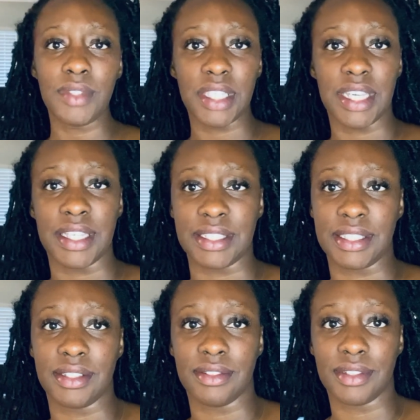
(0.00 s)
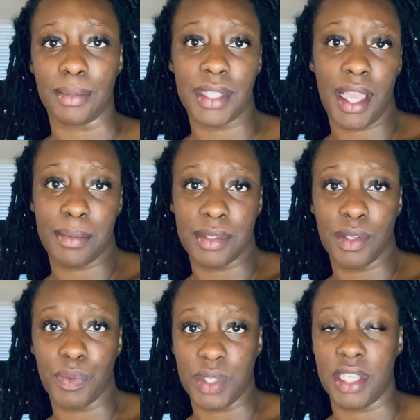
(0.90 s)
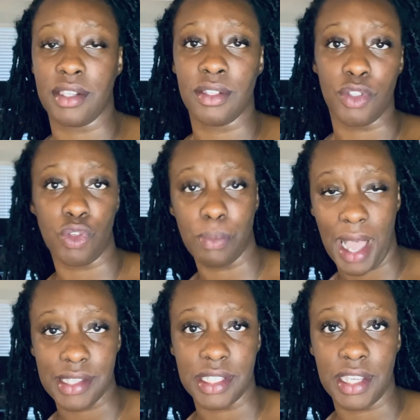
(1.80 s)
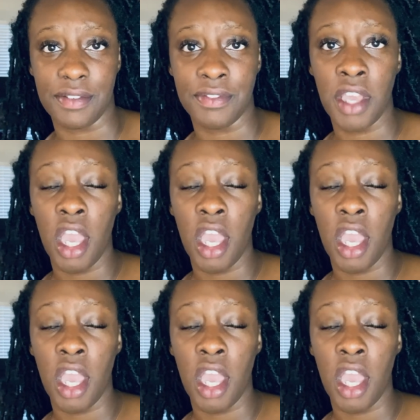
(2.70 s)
Because sometimes we need new positive